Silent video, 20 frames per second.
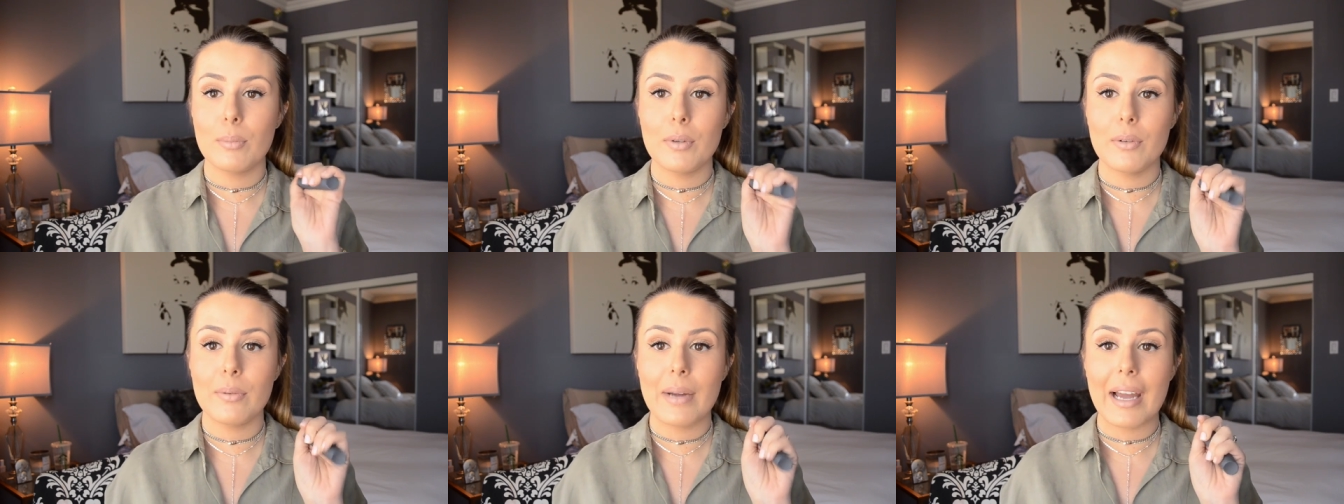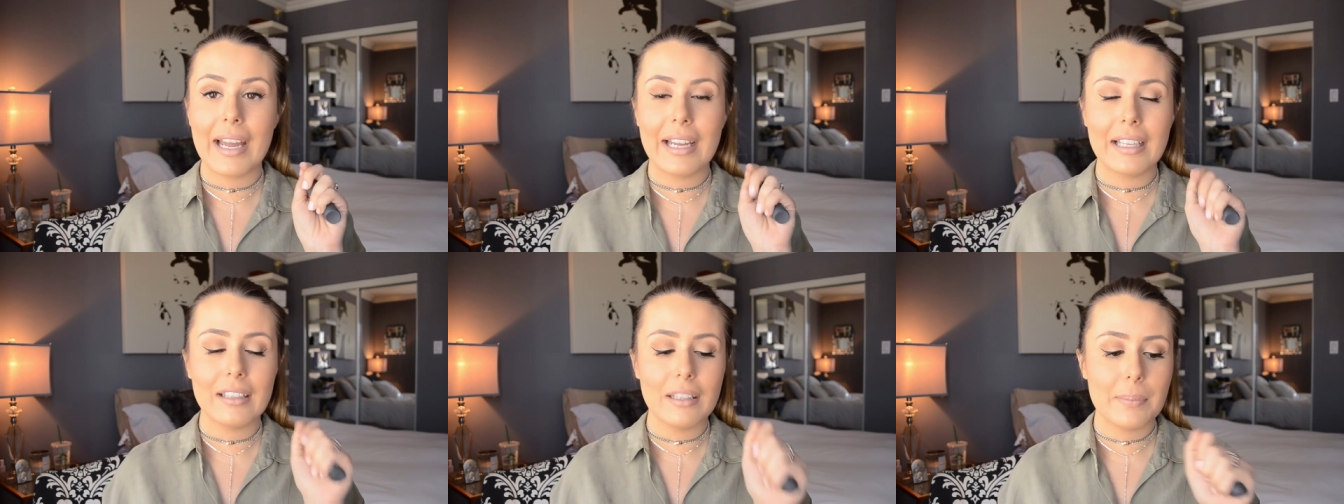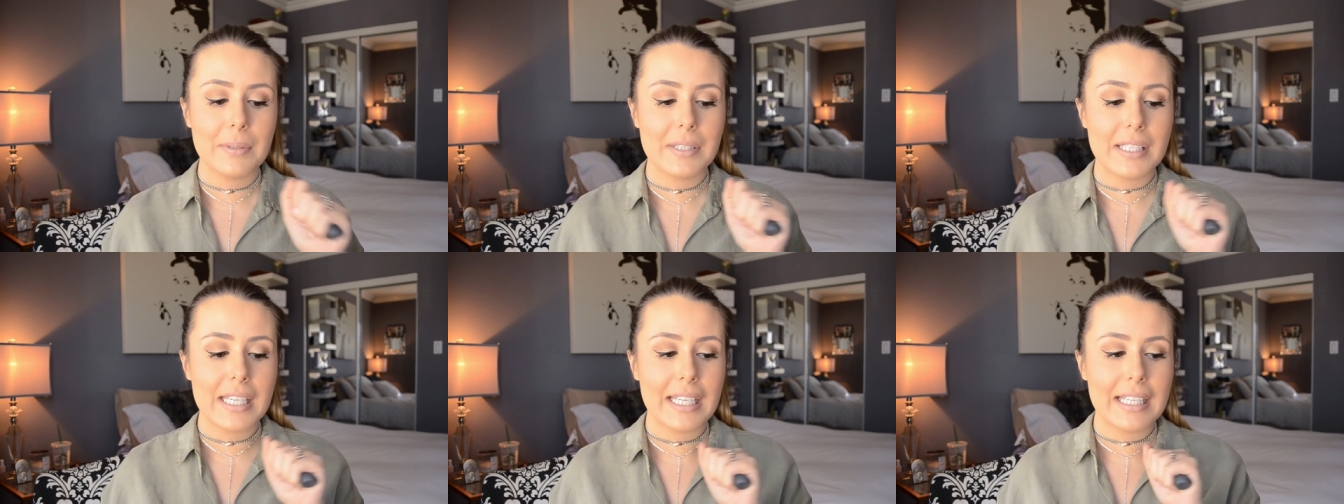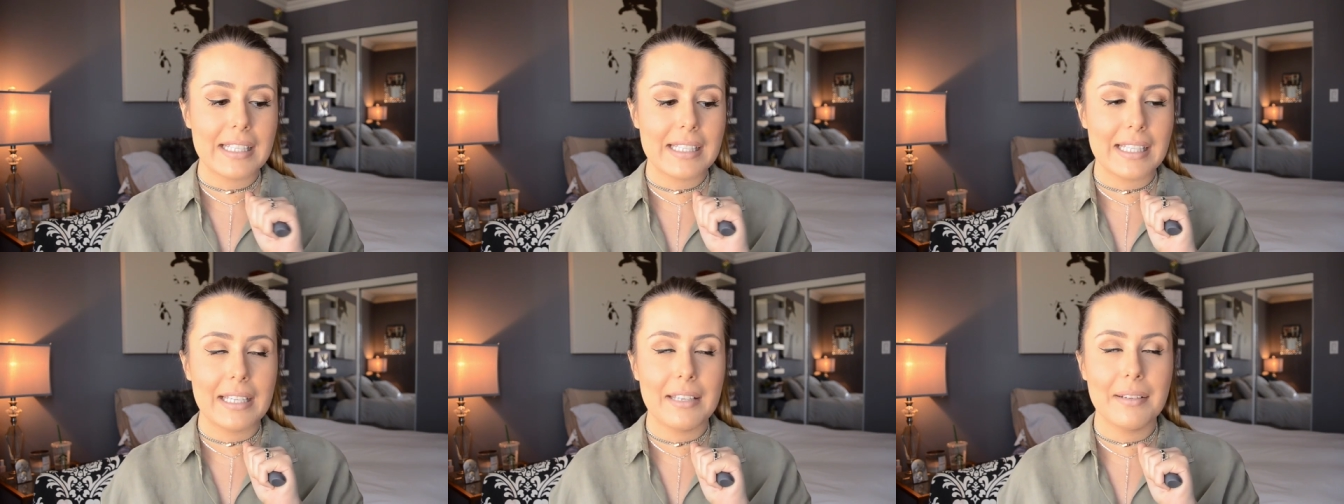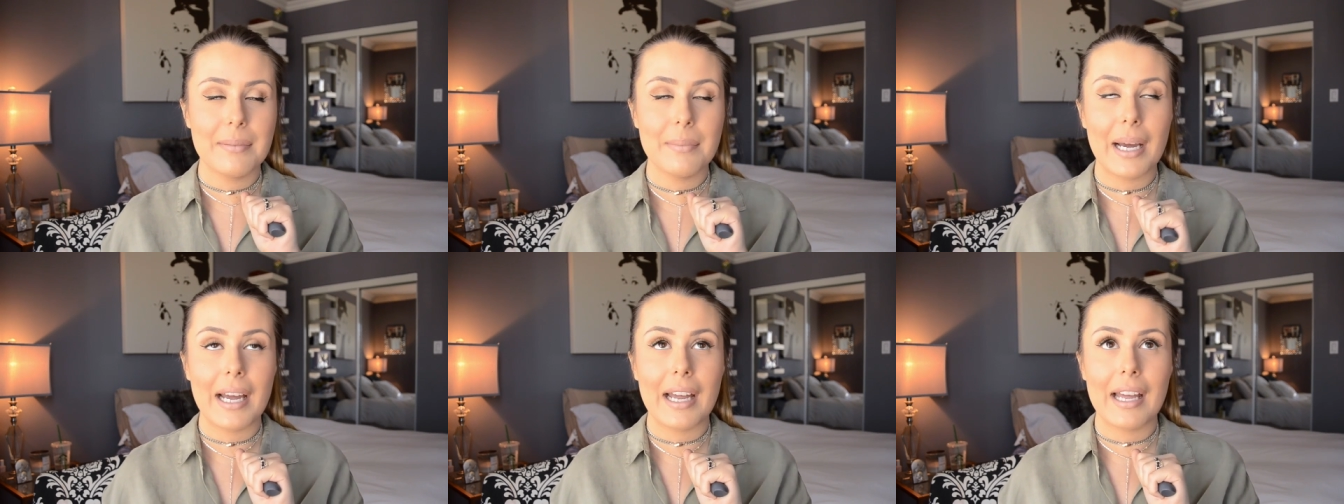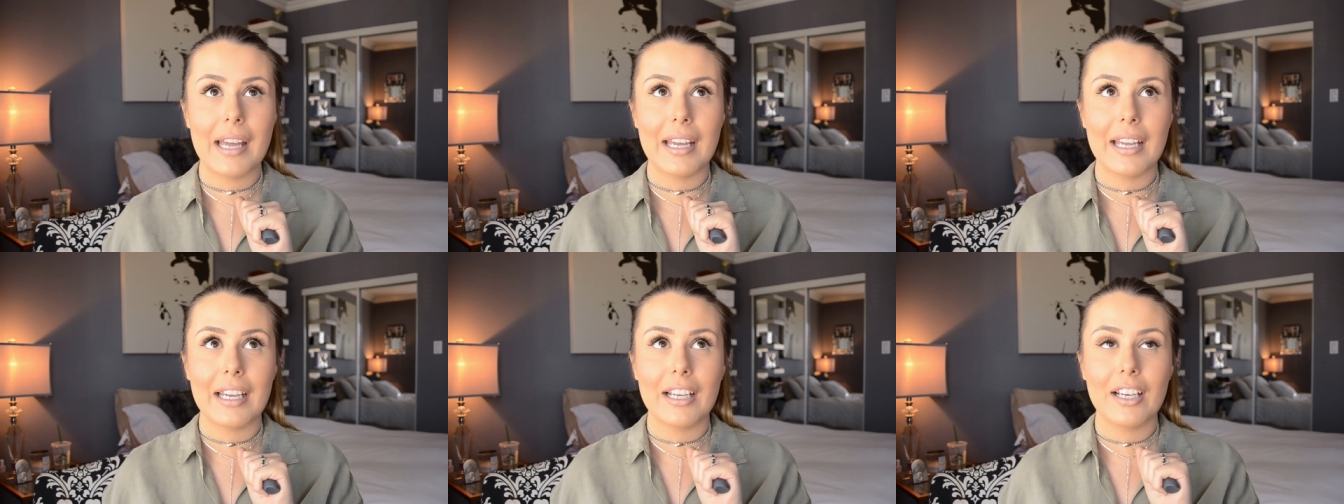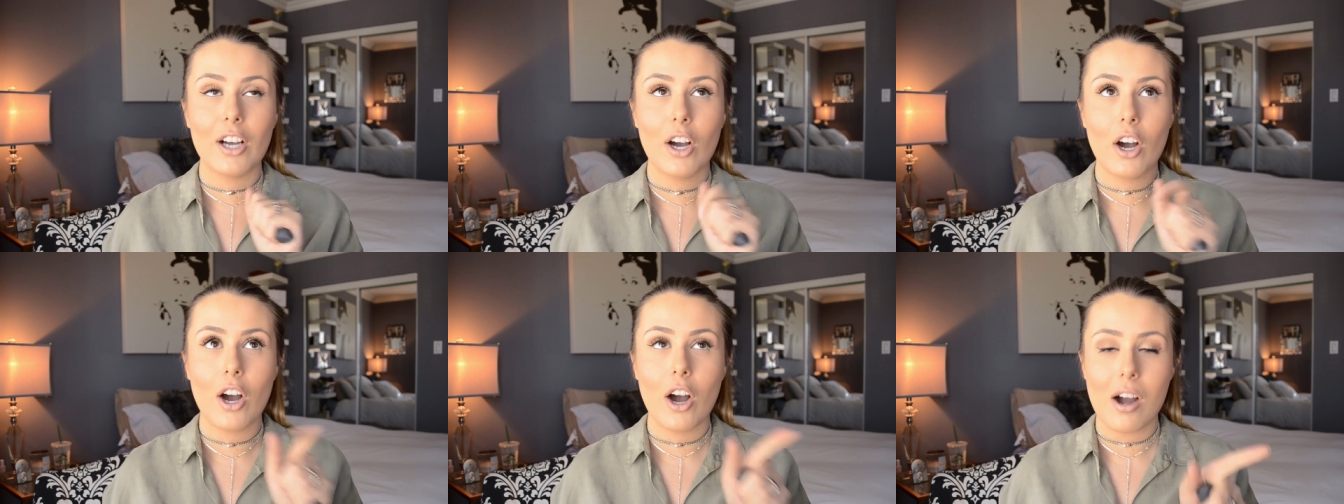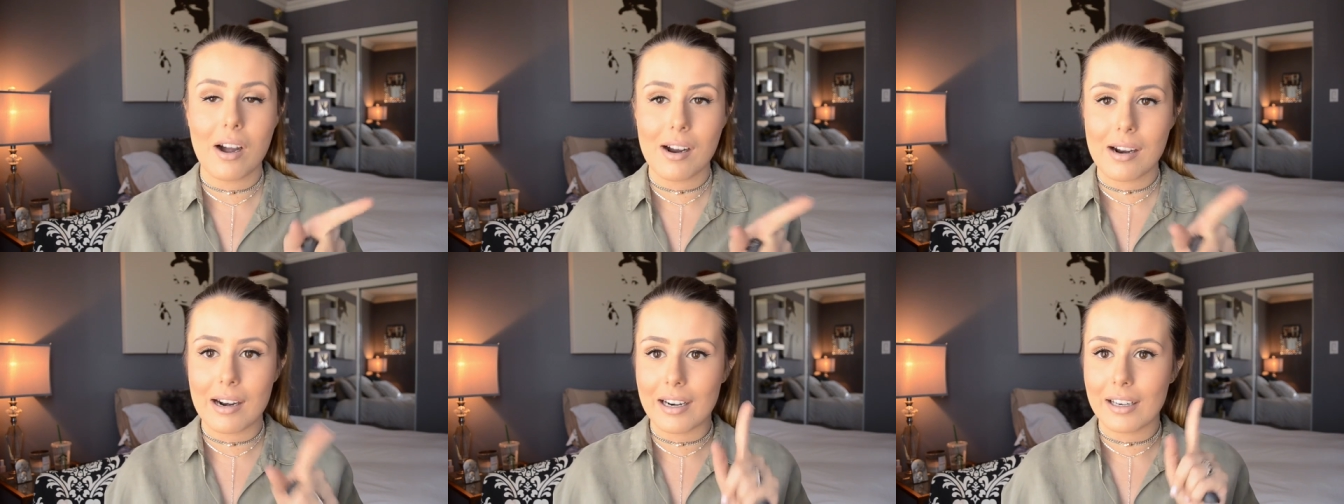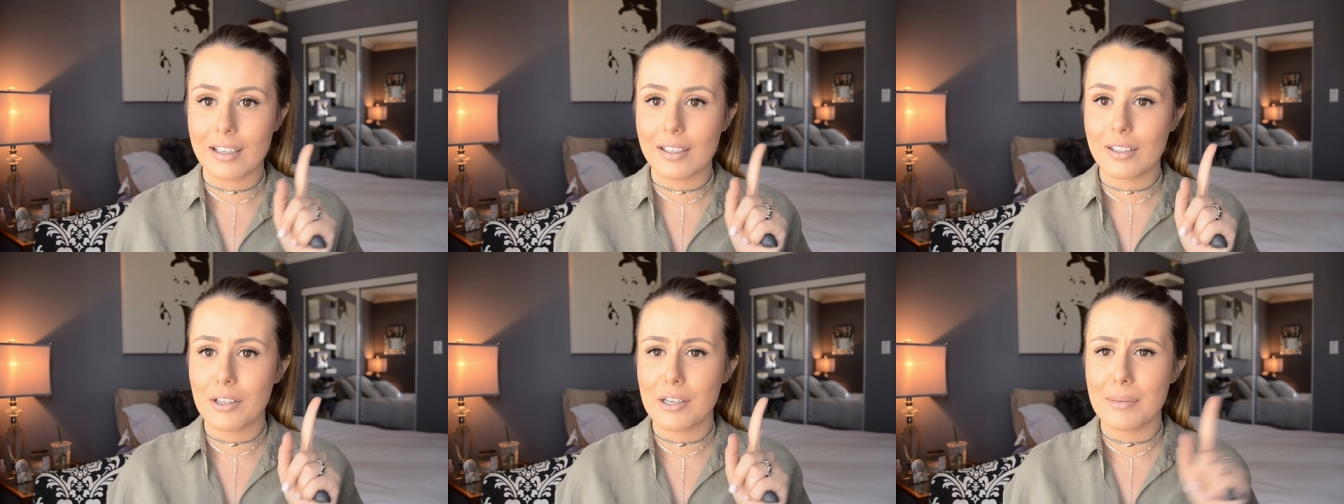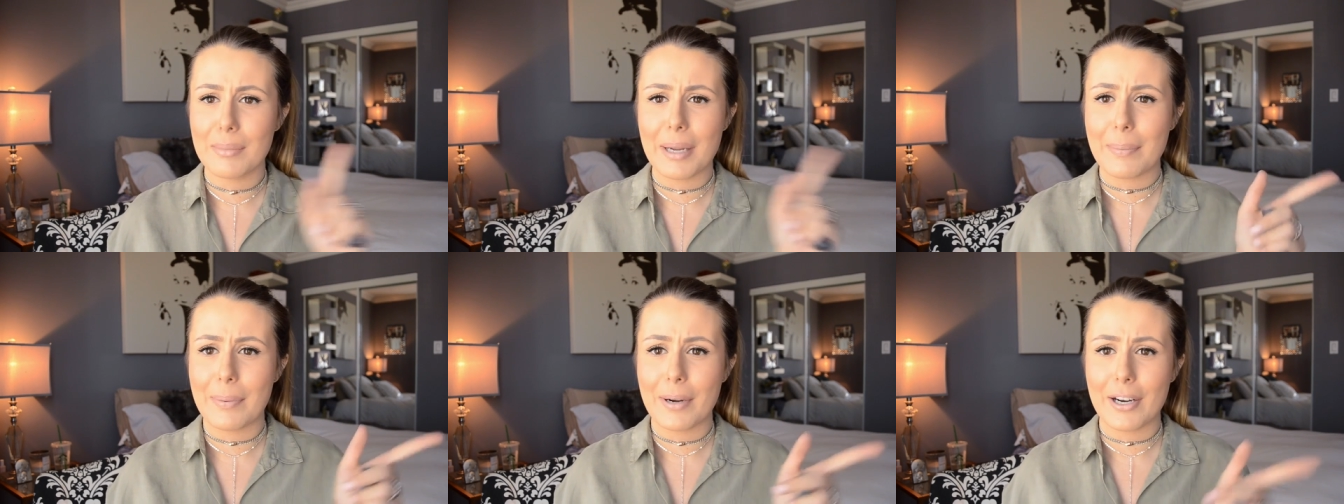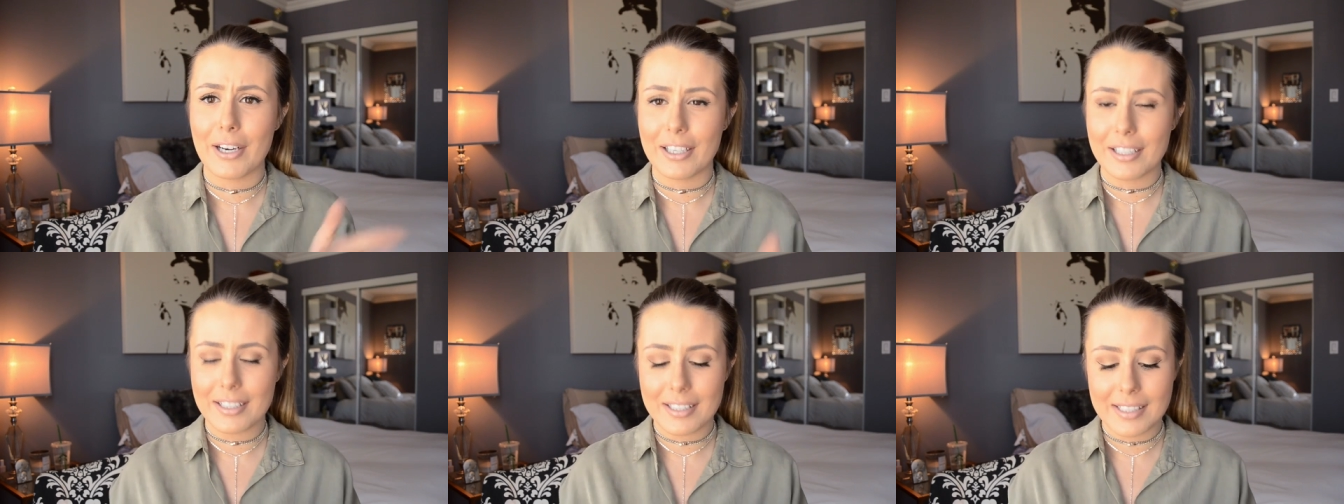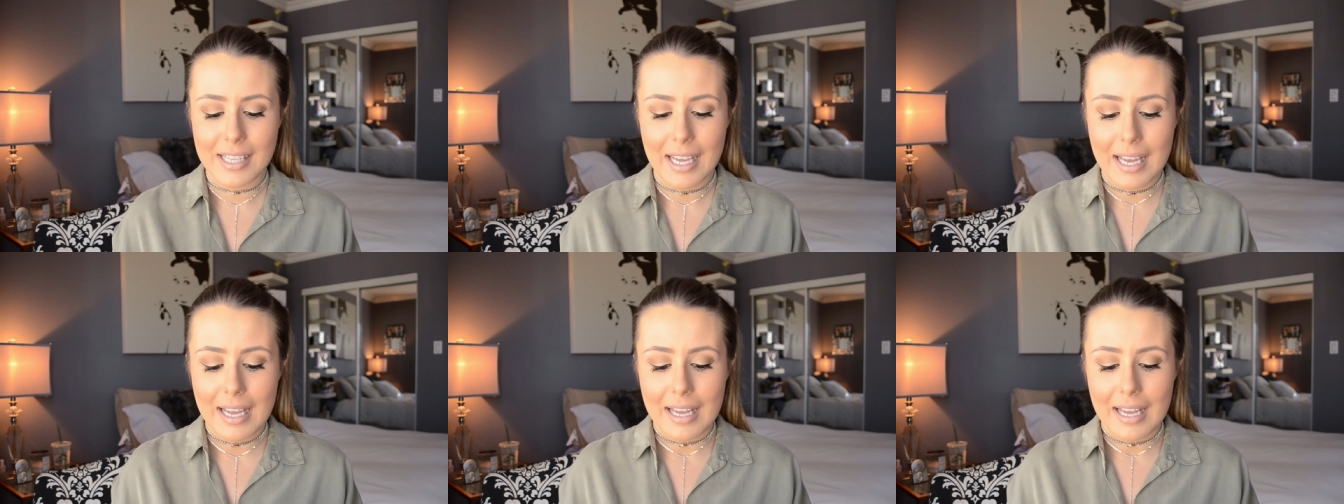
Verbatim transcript: meringue lipstick is in my car or in my purse.